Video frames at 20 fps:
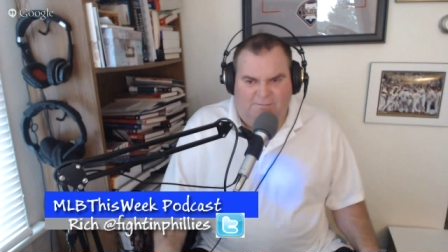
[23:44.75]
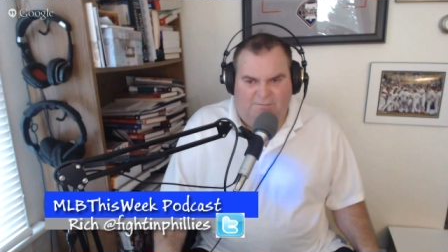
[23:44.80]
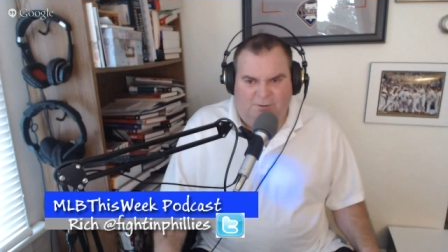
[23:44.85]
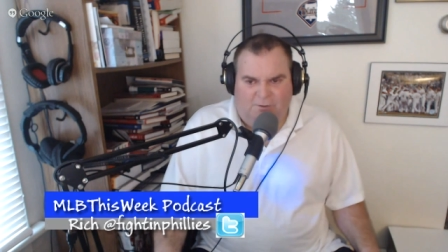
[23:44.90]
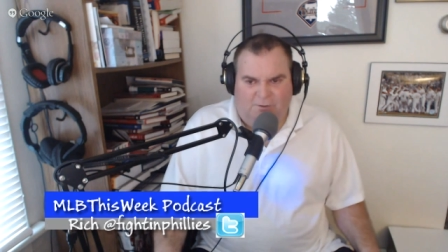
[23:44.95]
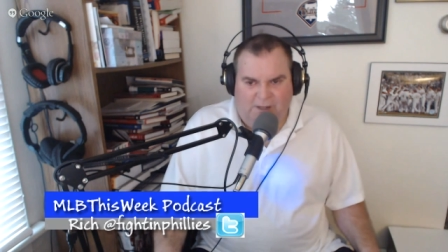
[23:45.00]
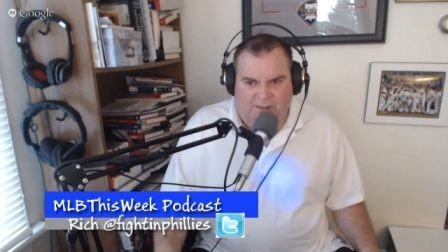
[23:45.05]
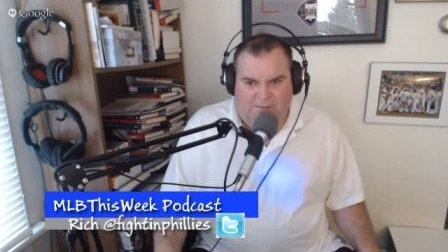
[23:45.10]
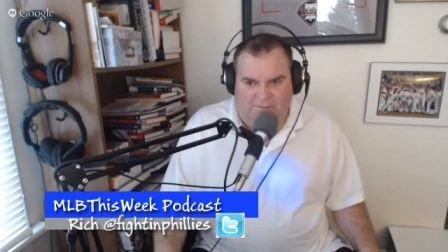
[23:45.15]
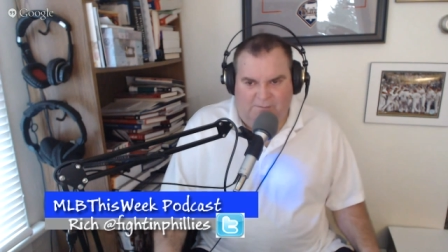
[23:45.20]

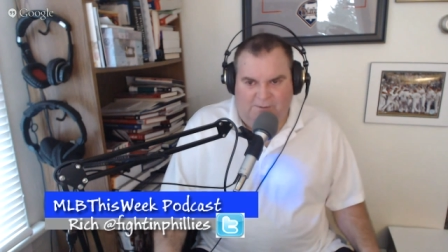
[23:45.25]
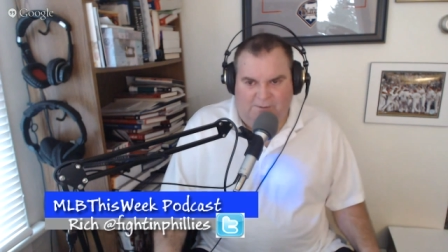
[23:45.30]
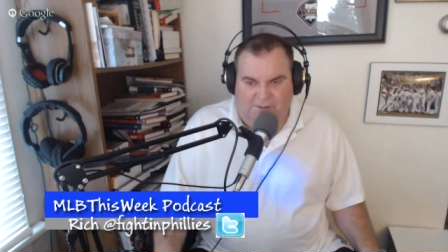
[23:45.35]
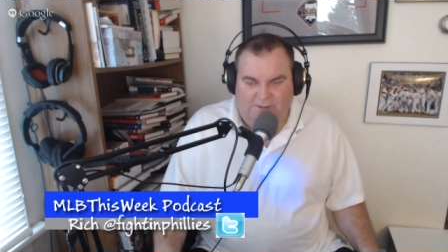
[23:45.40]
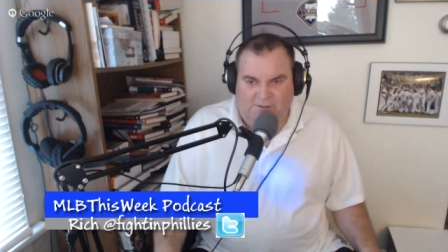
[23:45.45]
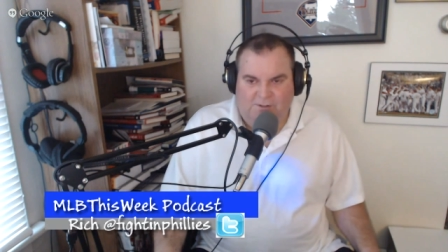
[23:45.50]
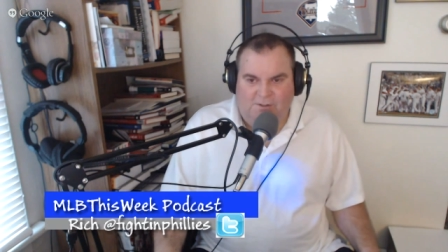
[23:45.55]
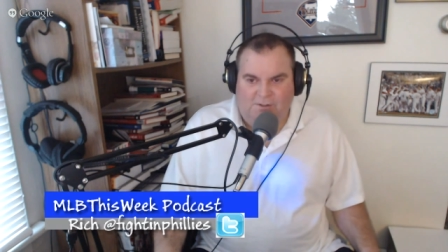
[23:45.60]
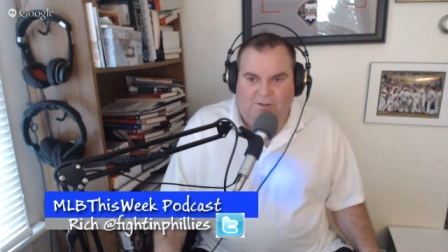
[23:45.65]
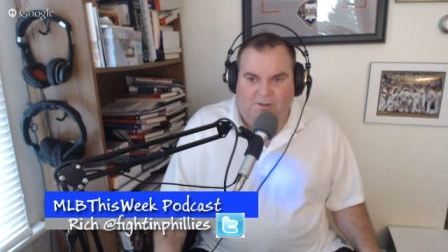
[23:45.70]
Craig
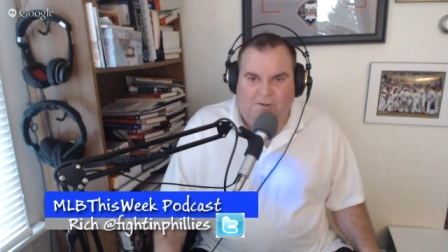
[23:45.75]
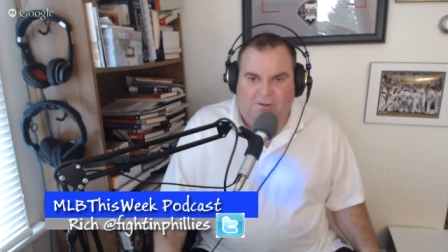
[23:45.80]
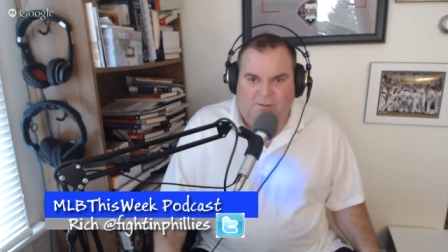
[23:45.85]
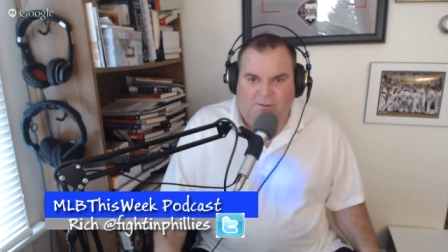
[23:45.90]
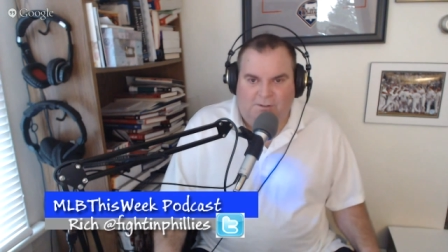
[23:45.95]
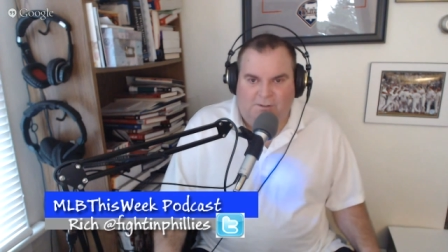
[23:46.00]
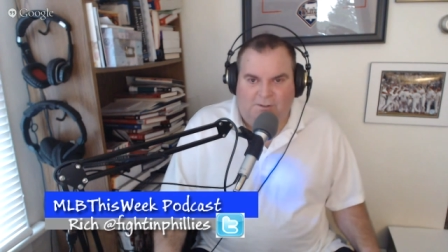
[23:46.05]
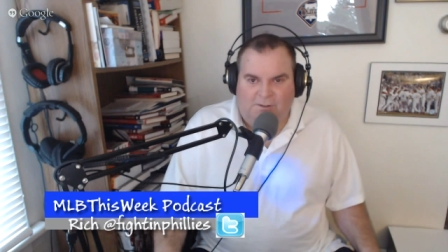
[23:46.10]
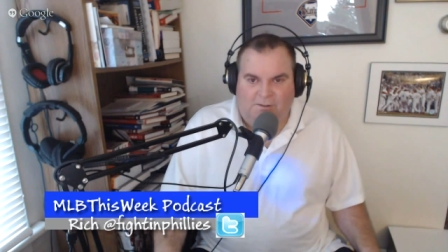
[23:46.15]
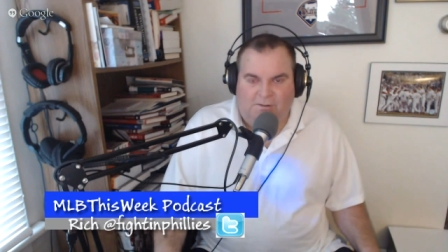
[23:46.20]

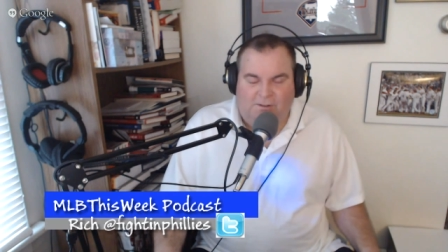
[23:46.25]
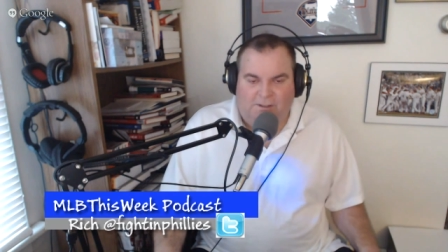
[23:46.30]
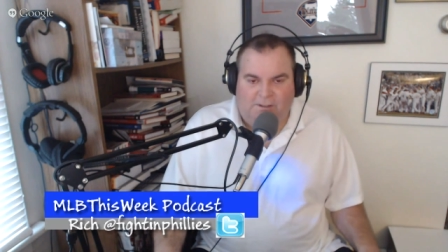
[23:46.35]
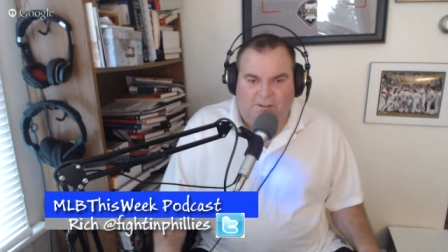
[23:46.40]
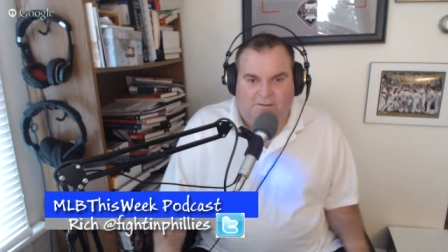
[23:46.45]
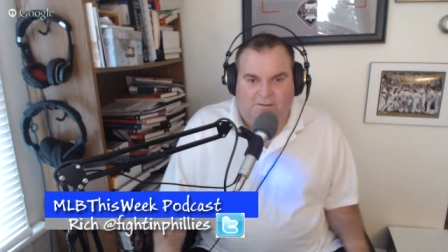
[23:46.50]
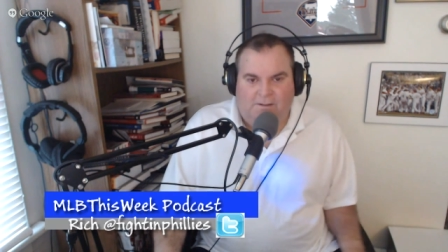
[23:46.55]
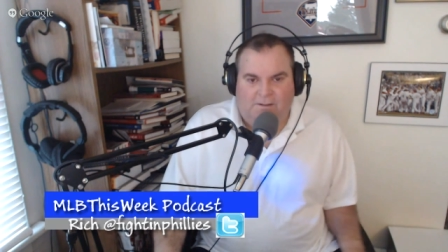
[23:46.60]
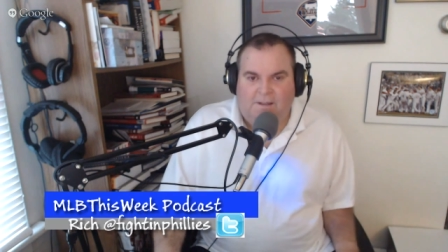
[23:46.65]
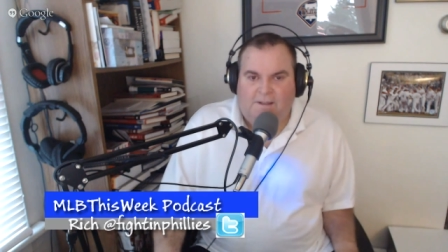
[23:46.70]
Biggio,
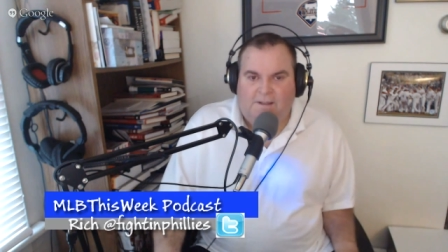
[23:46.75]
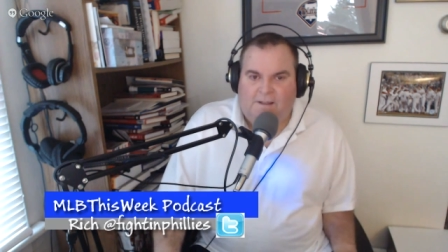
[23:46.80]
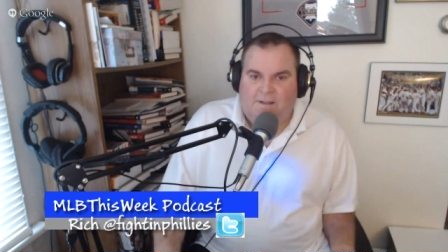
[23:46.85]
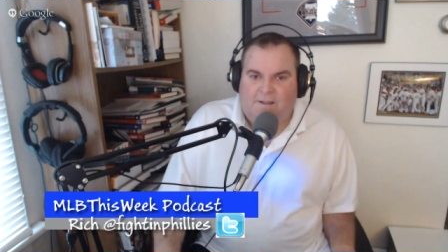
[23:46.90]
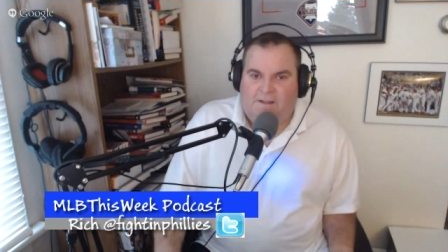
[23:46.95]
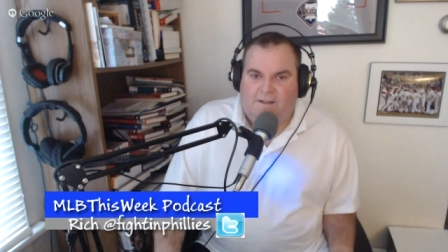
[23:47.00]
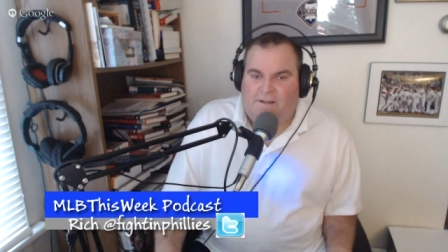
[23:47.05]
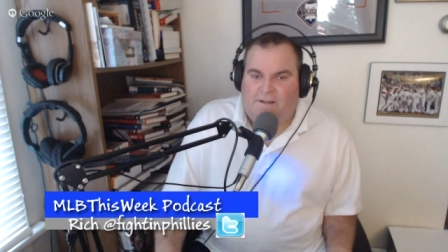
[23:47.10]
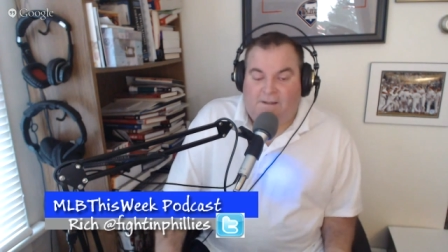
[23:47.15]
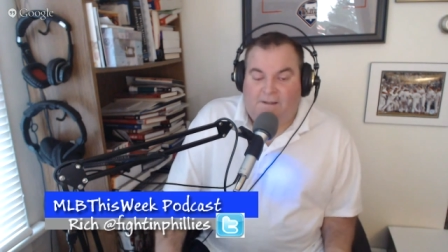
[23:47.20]

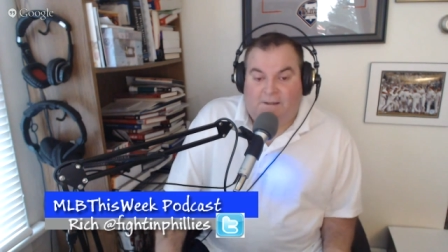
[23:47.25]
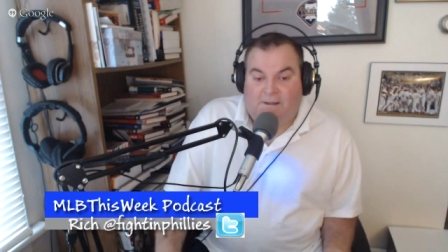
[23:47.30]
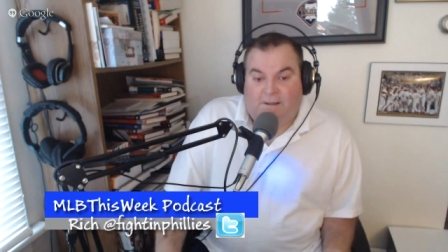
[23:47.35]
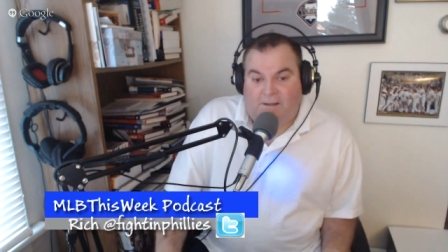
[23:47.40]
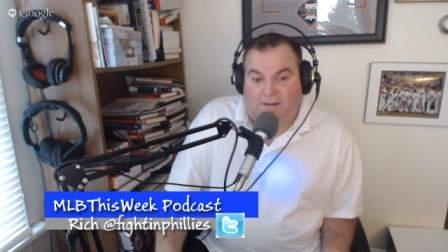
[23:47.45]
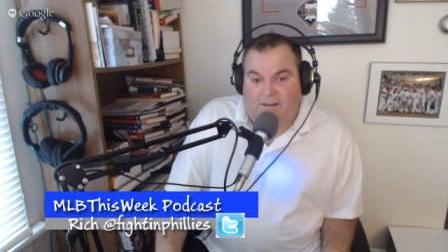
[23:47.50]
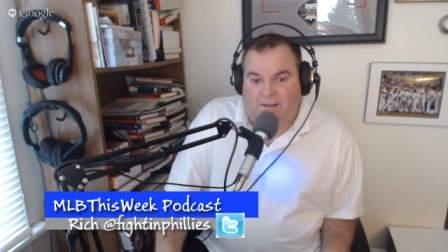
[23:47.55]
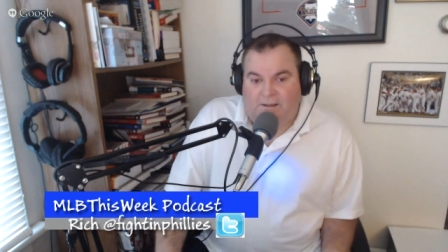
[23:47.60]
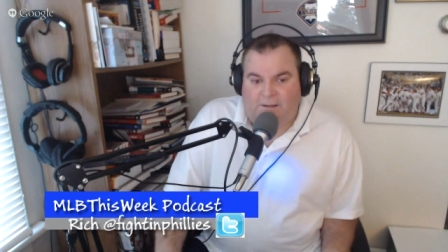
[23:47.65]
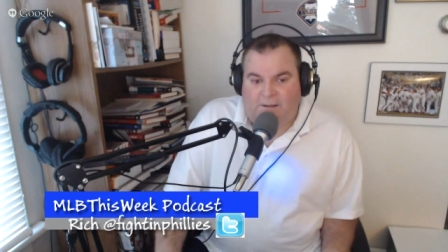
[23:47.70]

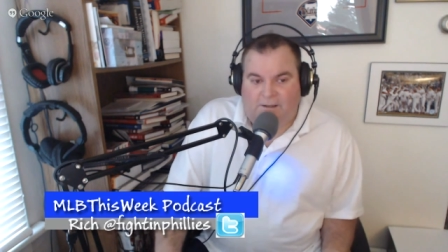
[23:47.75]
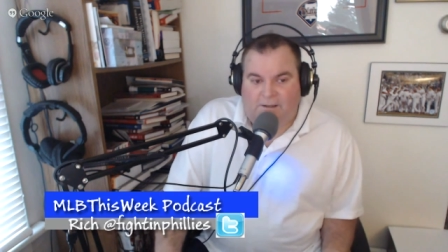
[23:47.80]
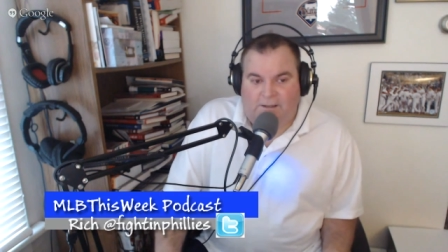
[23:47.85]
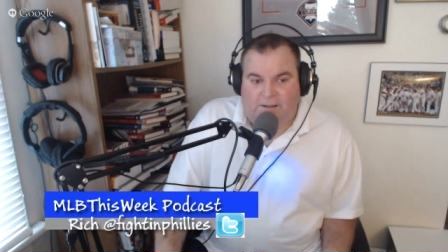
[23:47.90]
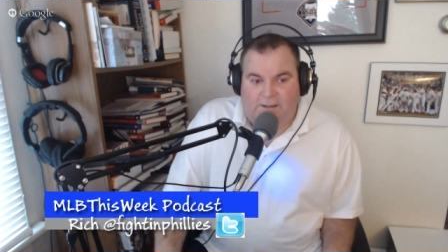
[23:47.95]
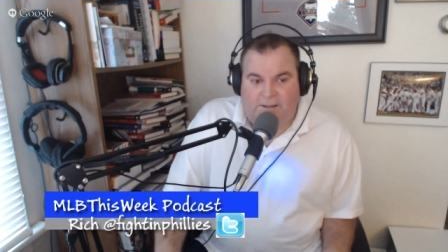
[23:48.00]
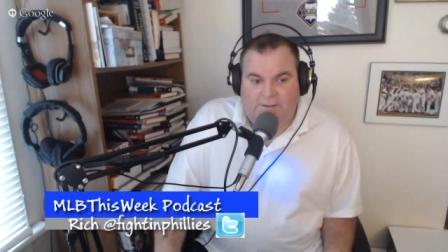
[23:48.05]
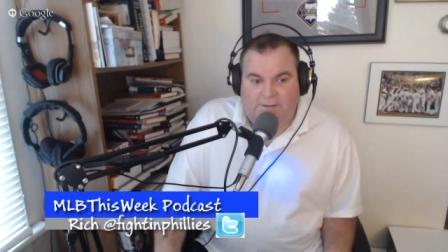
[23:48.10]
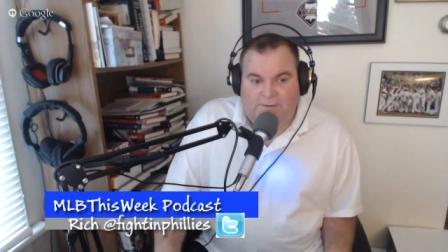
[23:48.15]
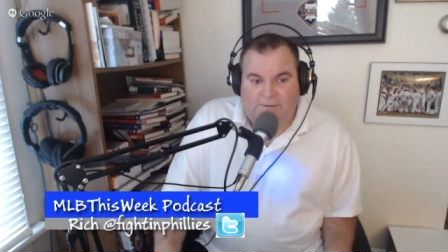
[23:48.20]

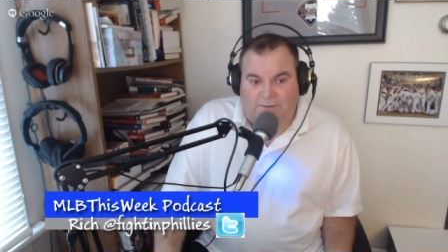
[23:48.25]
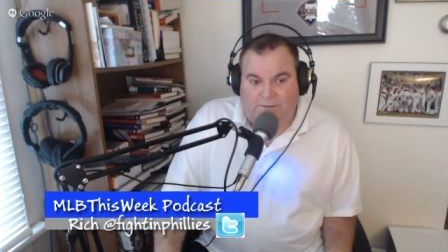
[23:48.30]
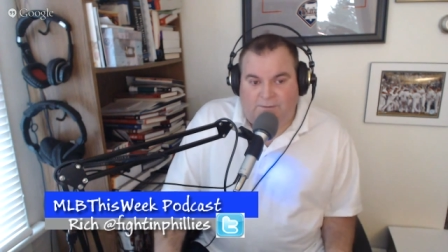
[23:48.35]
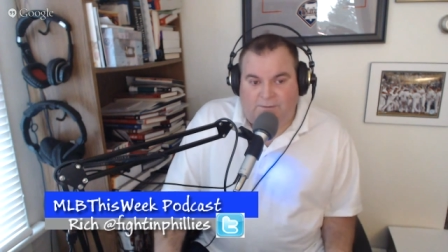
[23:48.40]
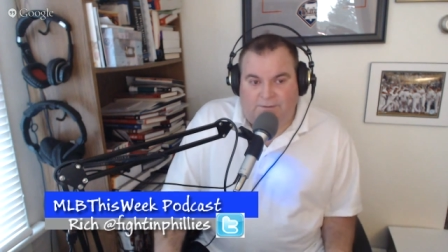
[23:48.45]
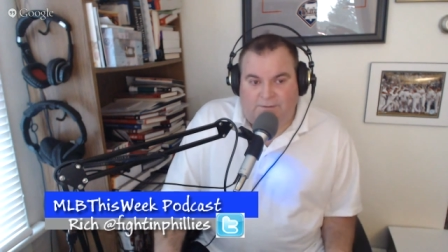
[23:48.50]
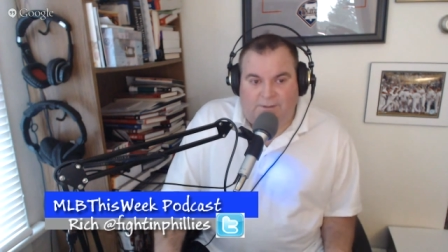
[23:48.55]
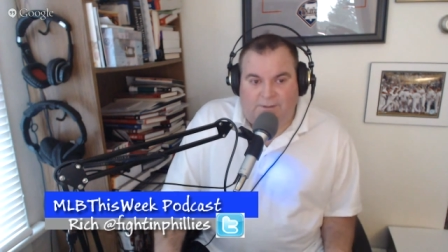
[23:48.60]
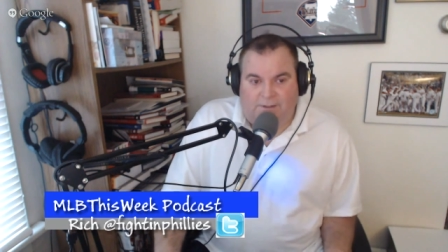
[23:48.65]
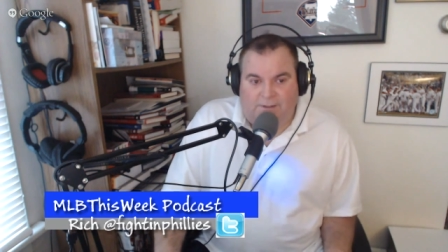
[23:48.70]
he's